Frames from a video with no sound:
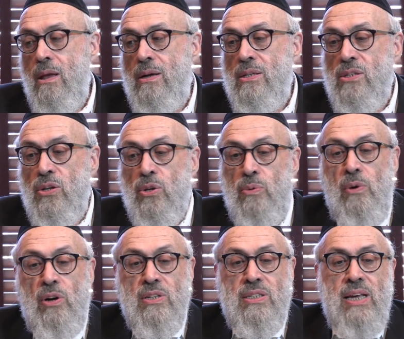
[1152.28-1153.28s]
So the
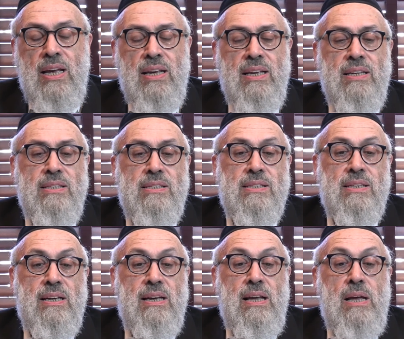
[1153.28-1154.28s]
Gemara says
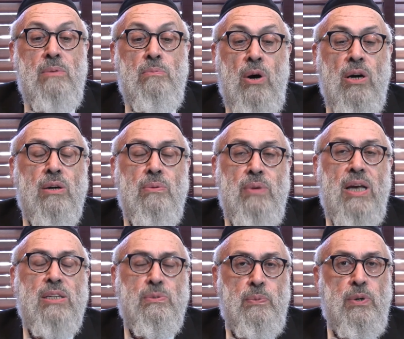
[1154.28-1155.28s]
Mokum
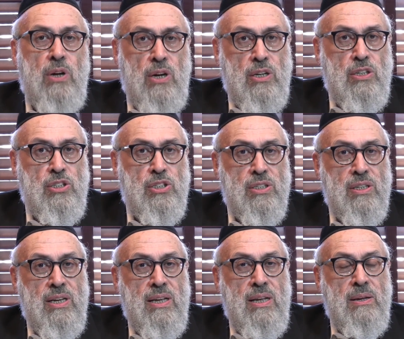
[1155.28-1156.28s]
yesh b'rosh
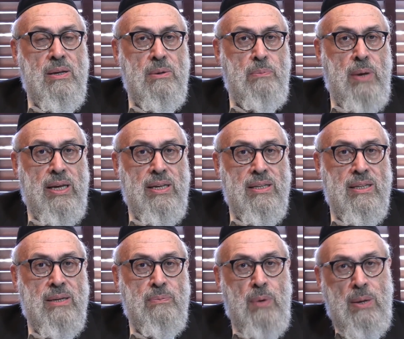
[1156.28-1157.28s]
bein
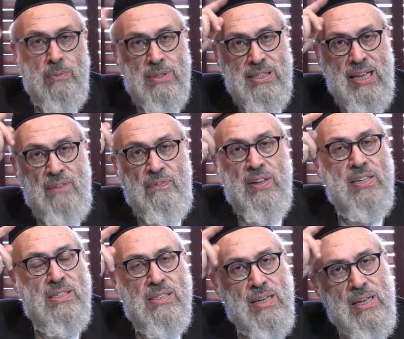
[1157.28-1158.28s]

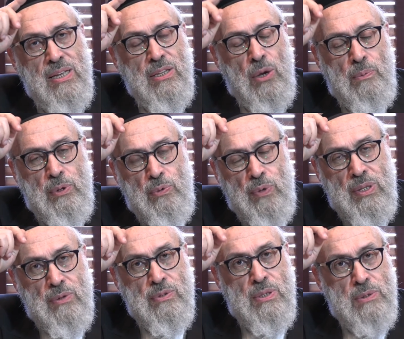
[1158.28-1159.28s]
mitznefes. No, there
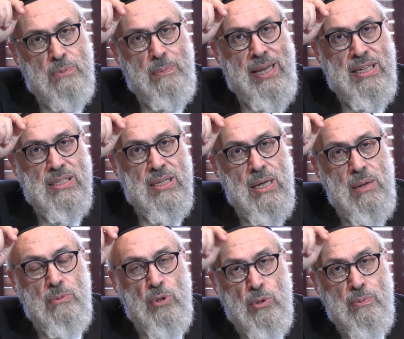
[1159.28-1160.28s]
was a space
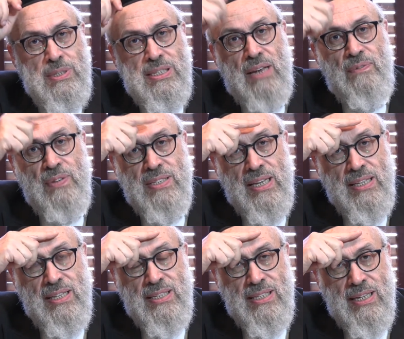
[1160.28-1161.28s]
between the mitznefes and
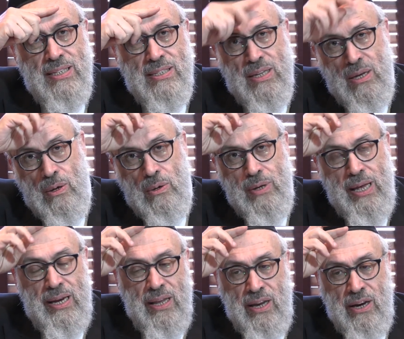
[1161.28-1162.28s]
the tzitz. You
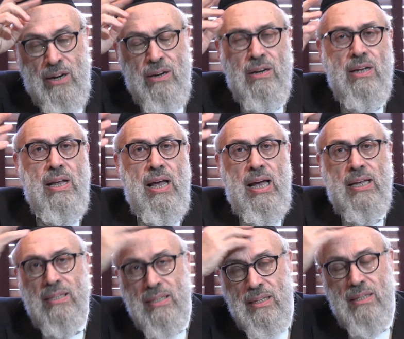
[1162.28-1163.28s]
had hair,
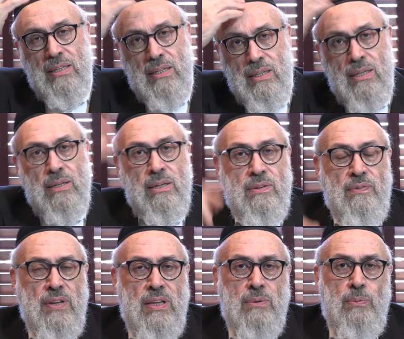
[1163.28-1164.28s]
and the
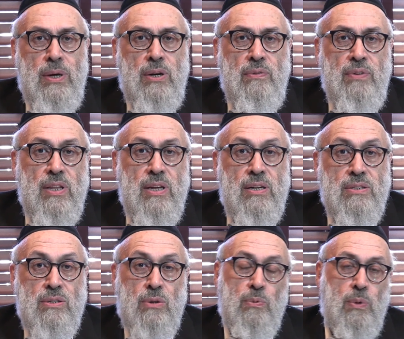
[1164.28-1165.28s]
tefillin went over there,
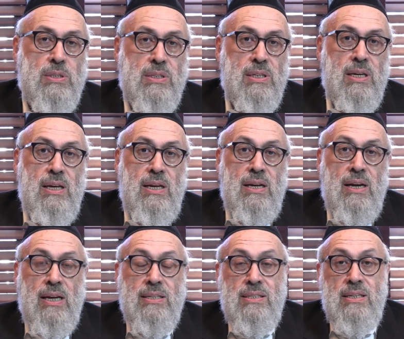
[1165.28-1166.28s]
so it wasn't a
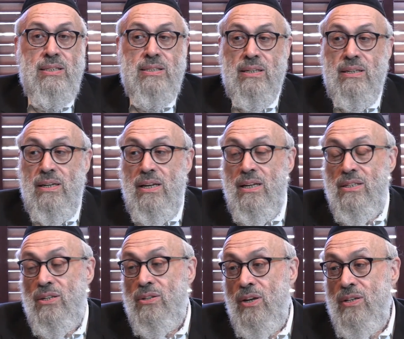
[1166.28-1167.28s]
chatzitza.
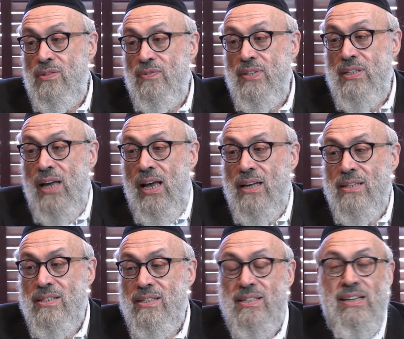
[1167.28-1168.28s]
So Tosfos
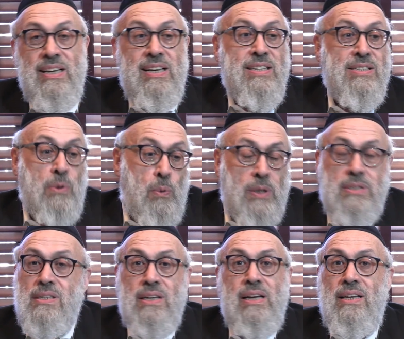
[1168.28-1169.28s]
asks, so what's
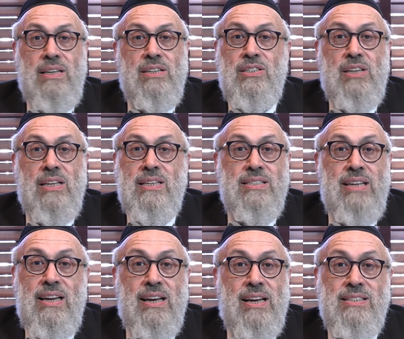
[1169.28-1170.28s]
the chiddush that it's
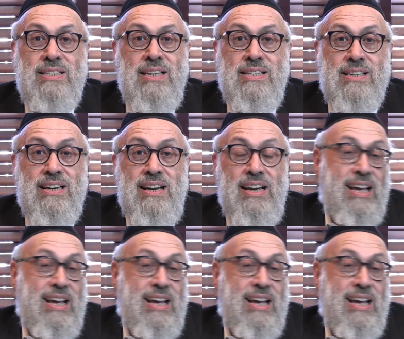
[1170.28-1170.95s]
not a chatzitza?